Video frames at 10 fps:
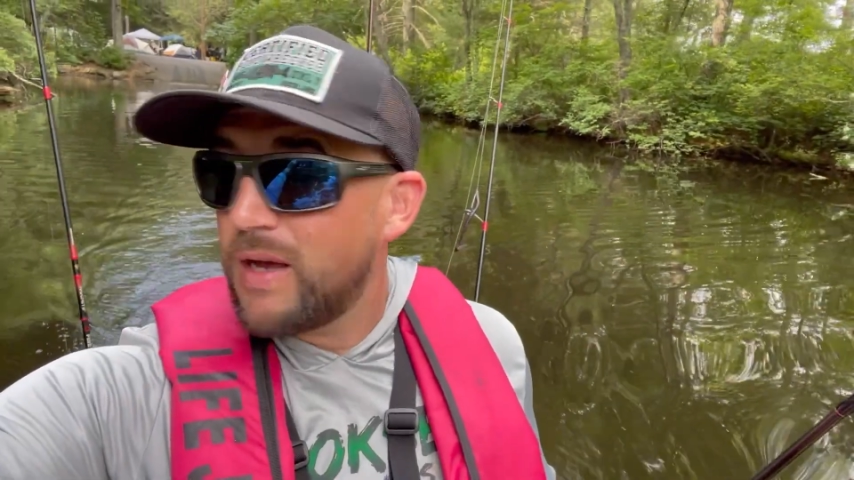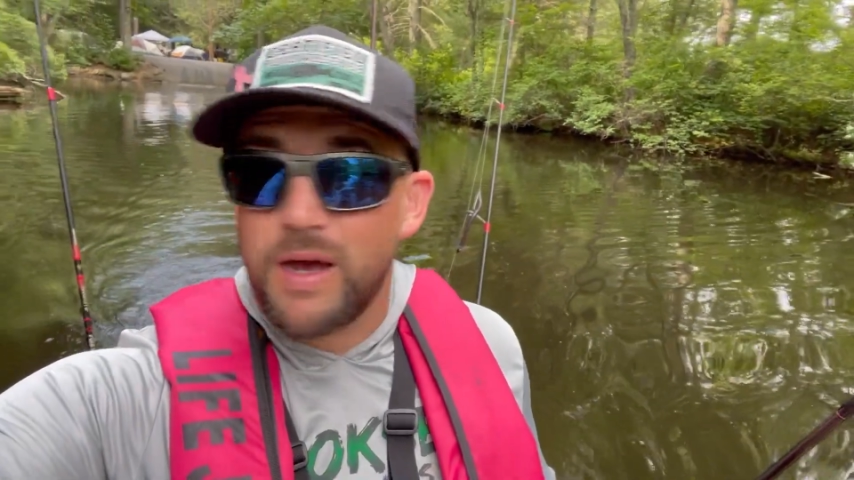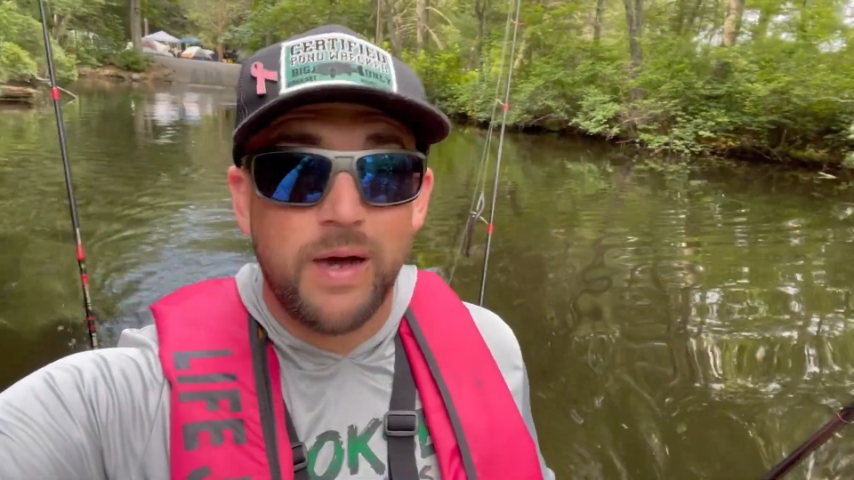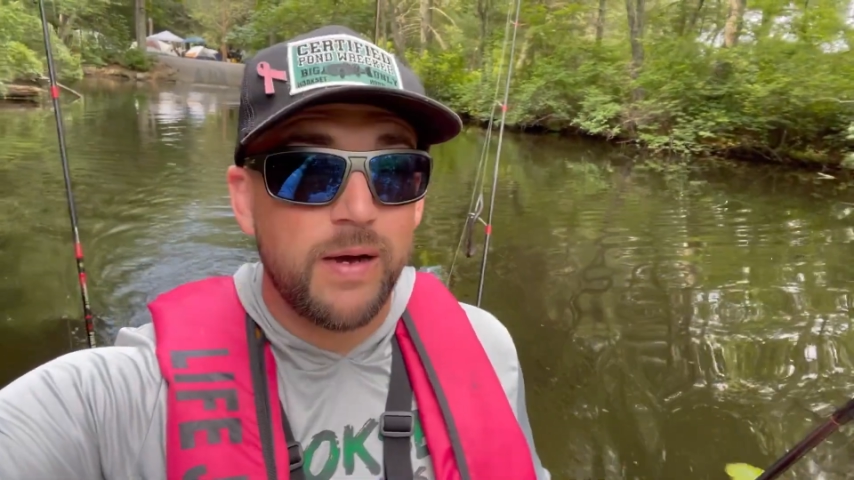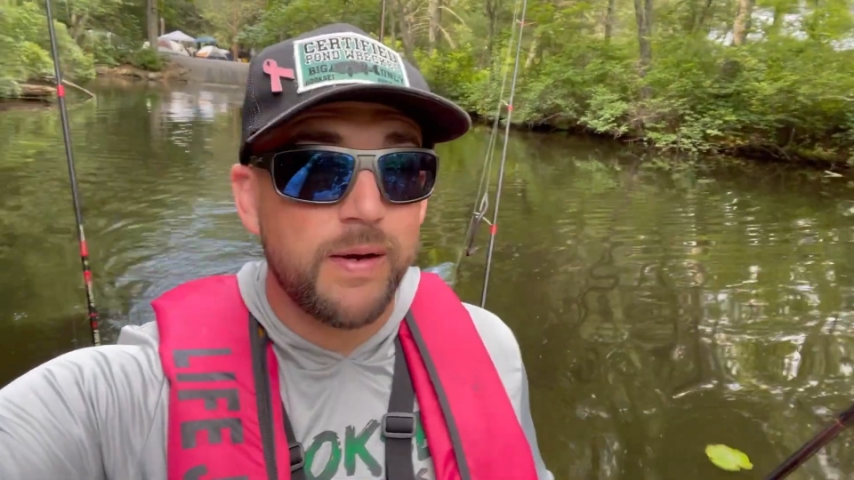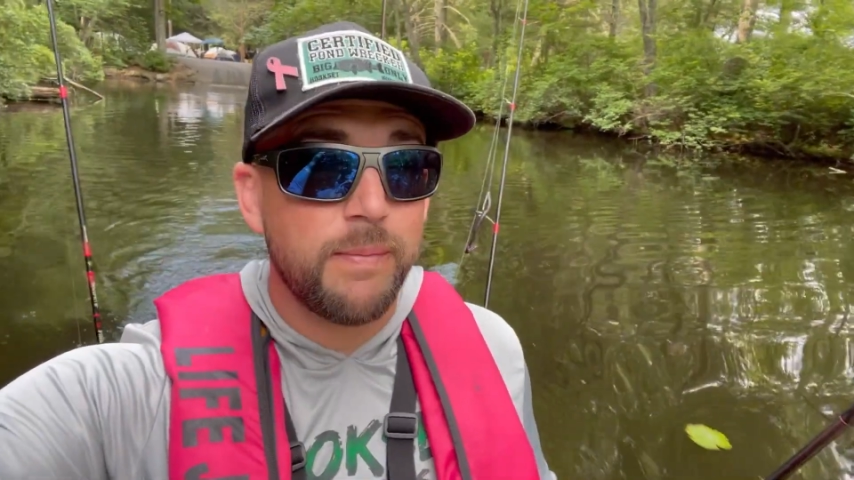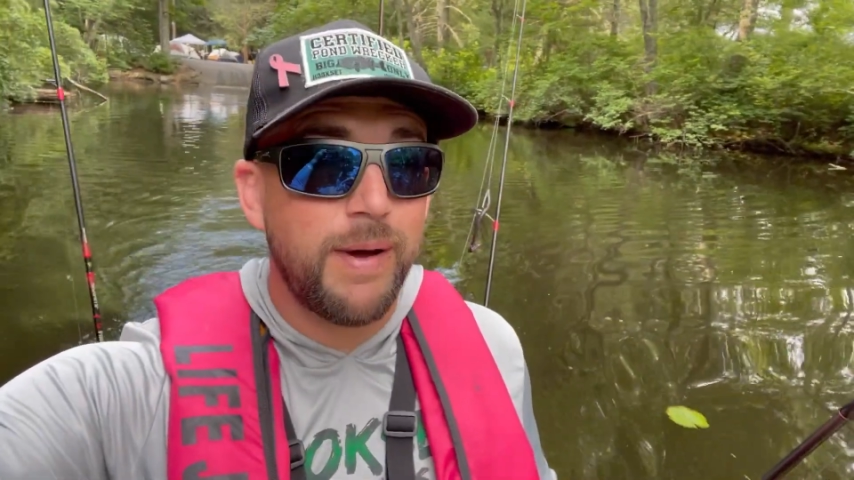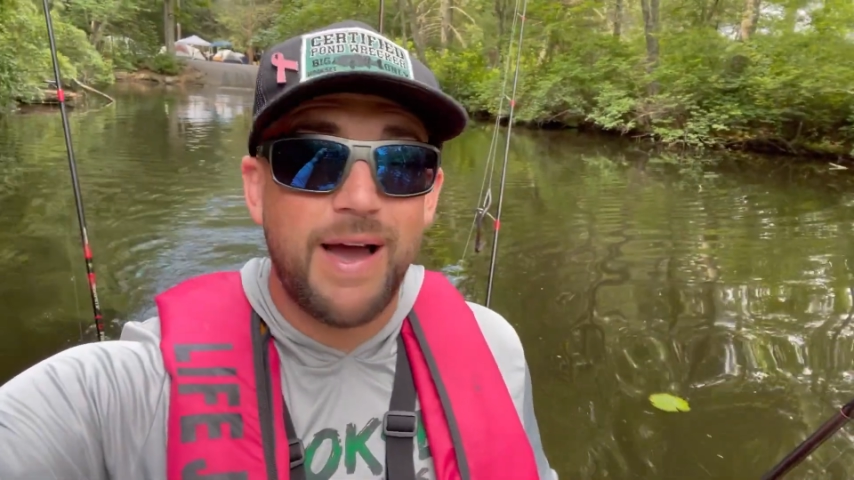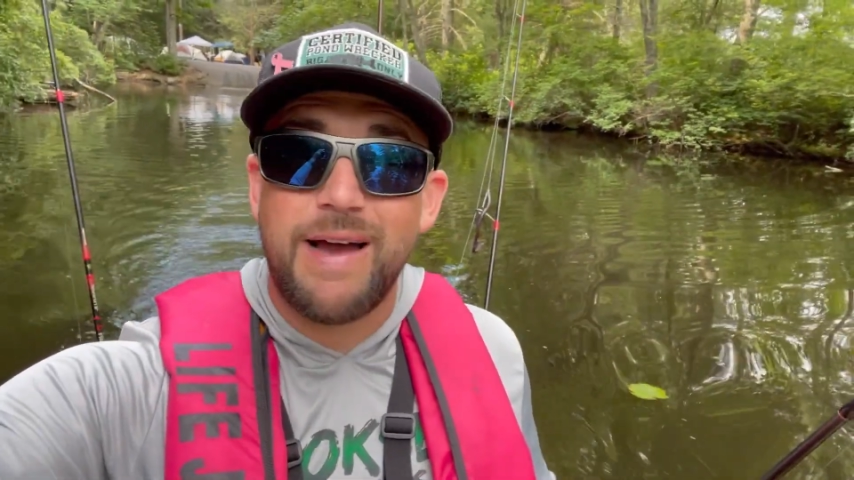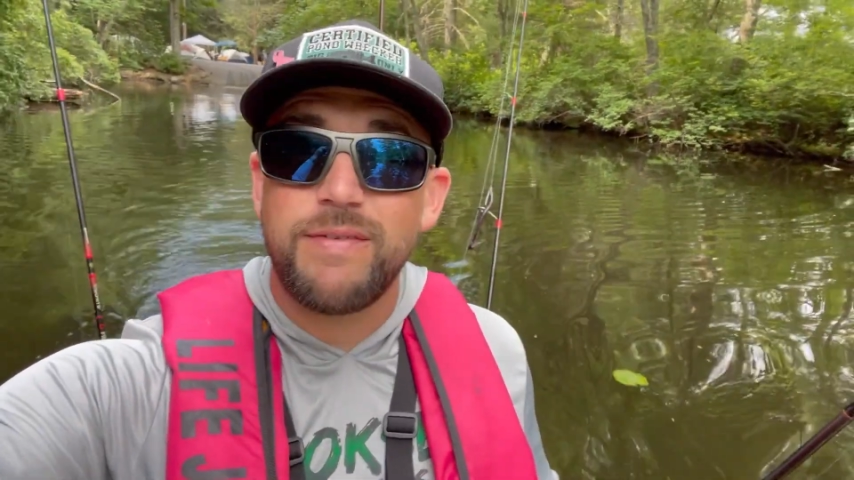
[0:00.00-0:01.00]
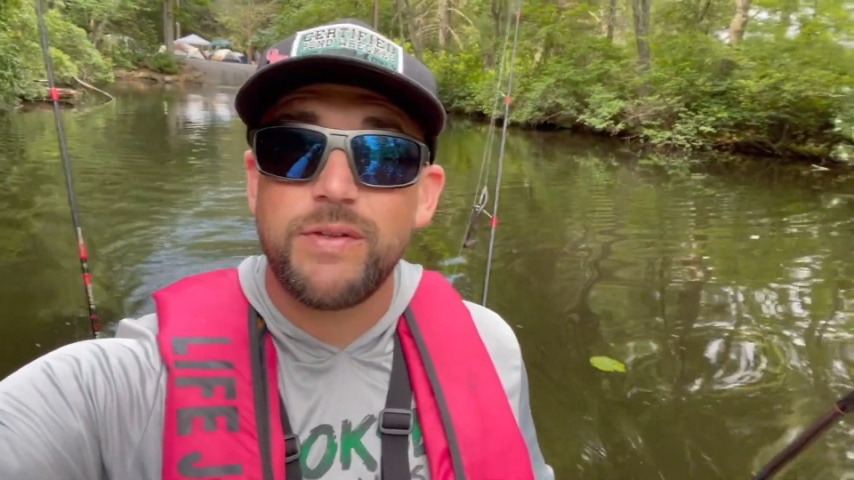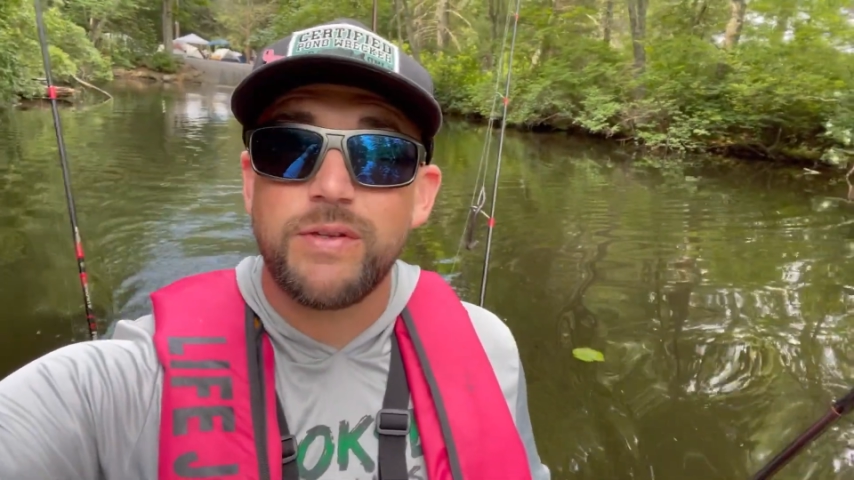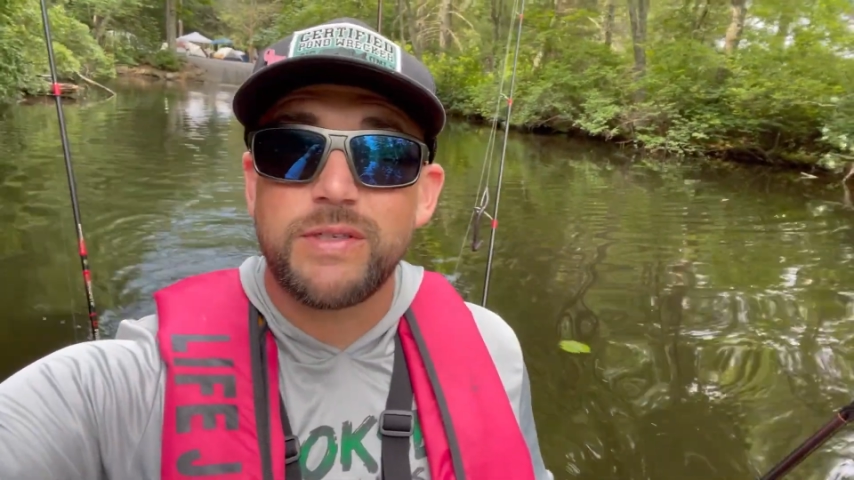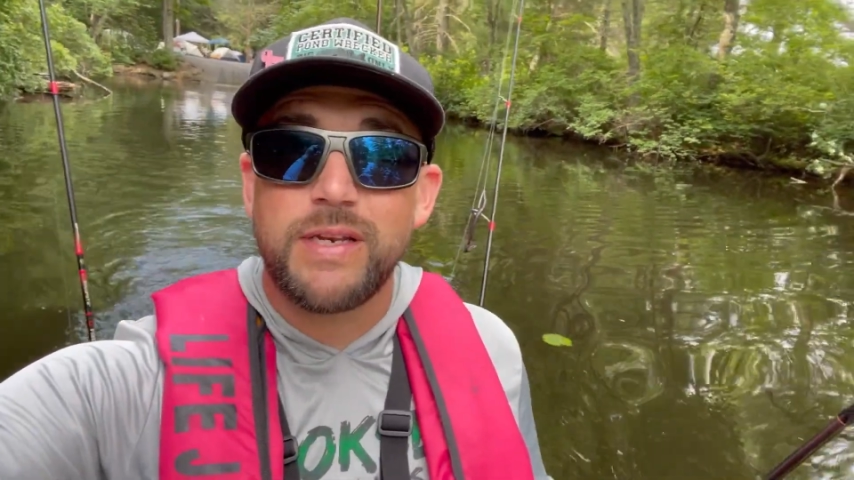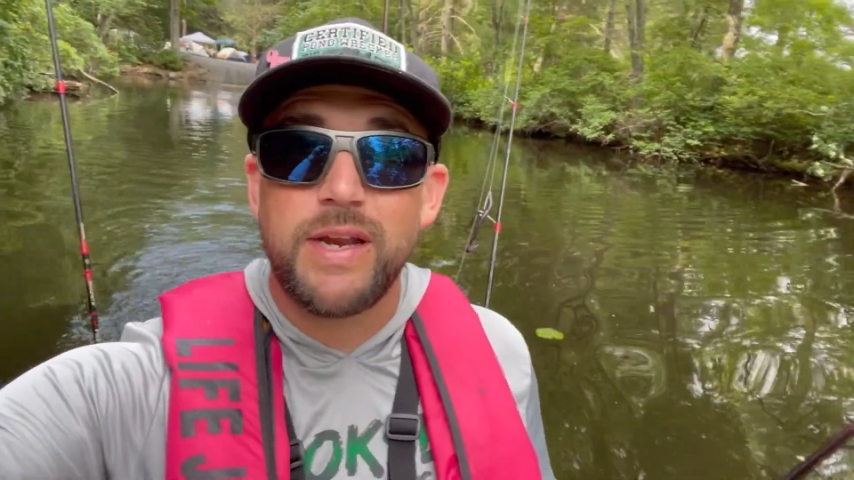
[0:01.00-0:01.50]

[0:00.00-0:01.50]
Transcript: I haven't looked at